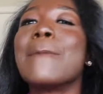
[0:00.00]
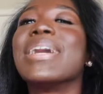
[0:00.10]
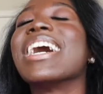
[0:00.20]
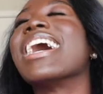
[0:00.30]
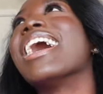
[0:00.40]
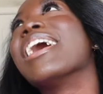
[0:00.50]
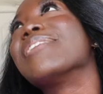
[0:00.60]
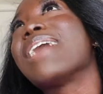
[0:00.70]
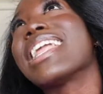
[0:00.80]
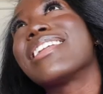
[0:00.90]
But
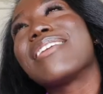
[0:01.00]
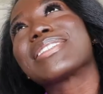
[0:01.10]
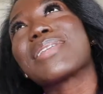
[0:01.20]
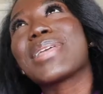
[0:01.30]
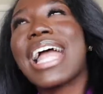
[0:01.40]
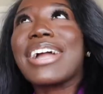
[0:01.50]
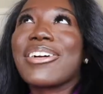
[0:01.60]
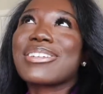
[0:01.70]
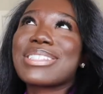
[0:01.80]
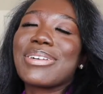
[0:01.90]
um, I didn't know I was gonna be that
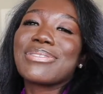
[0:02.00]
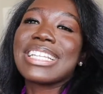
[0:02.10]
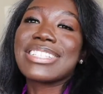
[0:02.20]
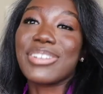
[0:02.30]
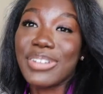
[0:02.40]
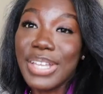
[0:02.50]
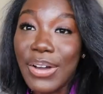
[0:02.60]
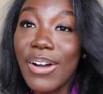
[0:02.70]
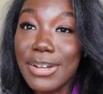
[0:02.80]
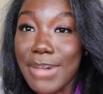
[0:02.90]
girl so this early
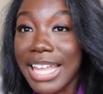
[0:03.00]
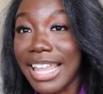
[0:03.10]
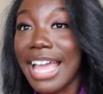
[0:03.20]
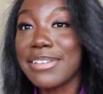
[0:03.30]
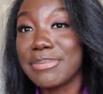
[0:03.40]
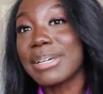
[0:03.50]
on in my life.